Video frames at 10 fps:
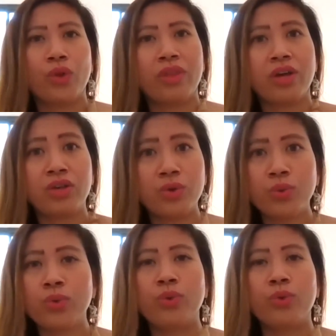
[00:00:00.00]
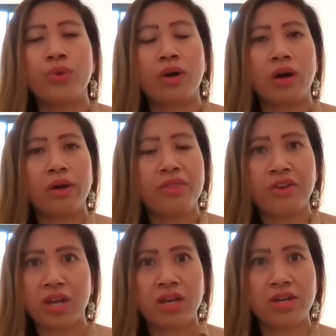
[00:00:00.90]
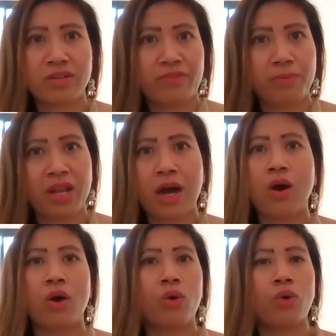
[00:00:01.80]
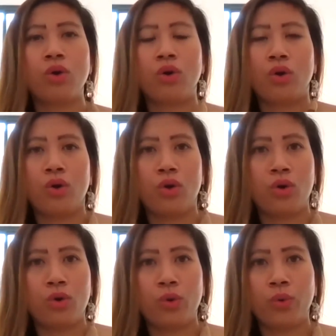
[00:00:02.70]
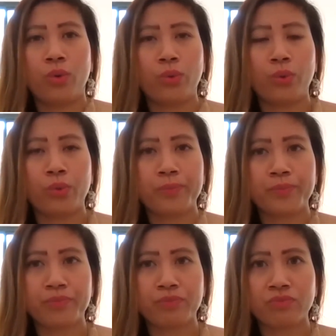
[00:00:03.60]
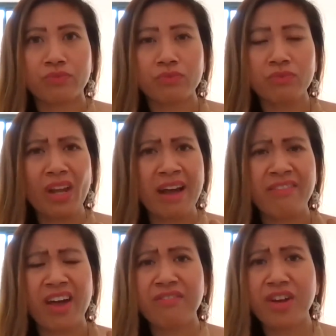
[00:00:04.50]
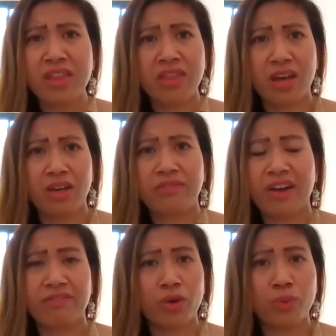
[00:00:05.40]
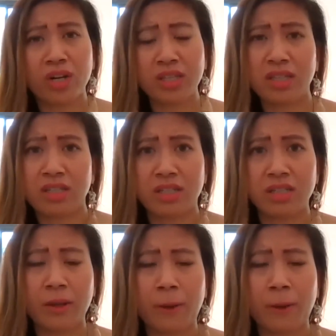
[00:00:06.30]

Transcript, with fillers: The you three years from now who have everything you've ever wanted.